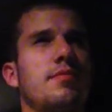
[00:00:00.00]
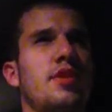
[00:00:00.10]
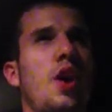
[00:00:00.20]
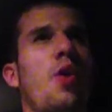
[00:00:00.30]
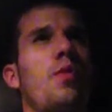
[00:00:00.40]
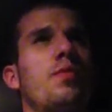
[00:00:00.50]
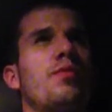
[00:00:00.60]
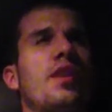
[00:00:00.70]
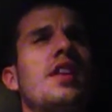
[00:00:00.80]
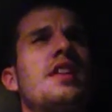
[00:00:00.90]
So,
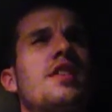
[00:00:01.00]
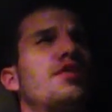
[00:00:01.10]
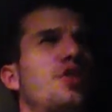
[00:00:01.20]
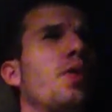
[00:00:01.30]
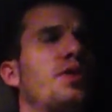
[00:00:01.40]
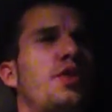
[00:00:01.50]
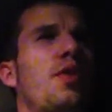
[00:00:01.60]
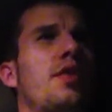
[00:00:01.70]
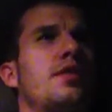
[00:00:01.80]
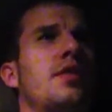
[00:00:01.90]
really, there's no
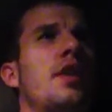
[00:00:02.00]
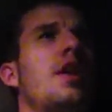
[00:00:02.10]
stores.